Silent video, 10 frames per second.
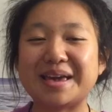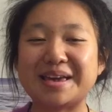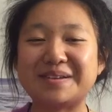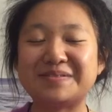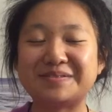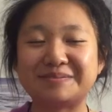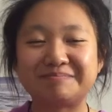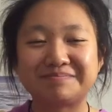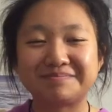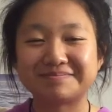
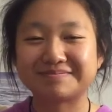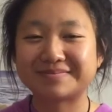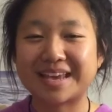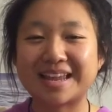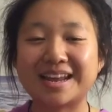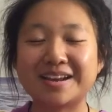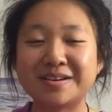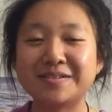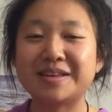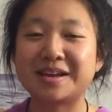and I
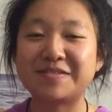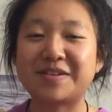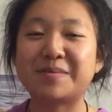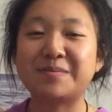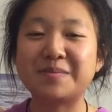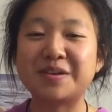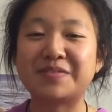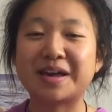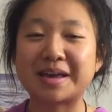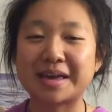know that
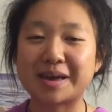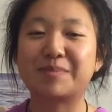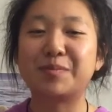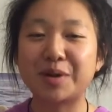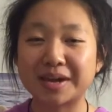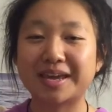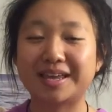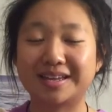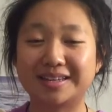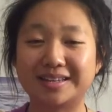if I kept
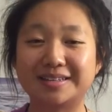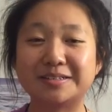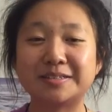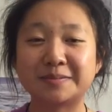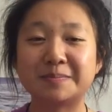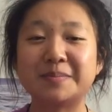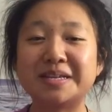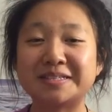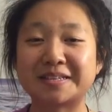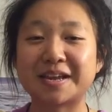working on it,
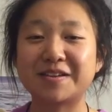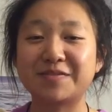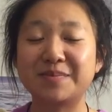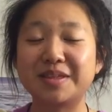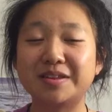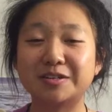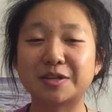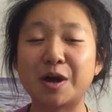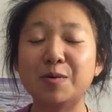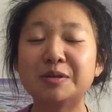inside of me, there's
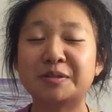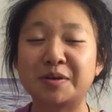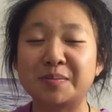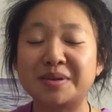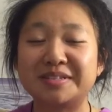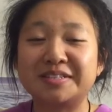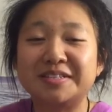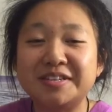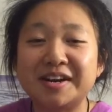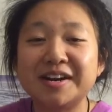always gonna be this
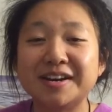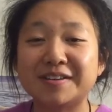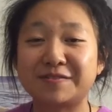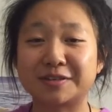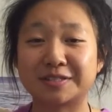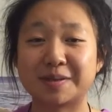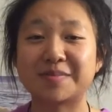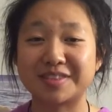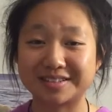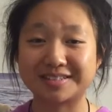yearning for
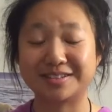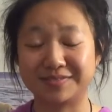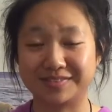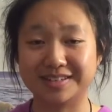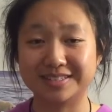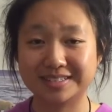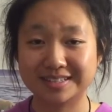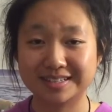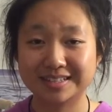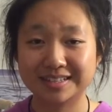something different.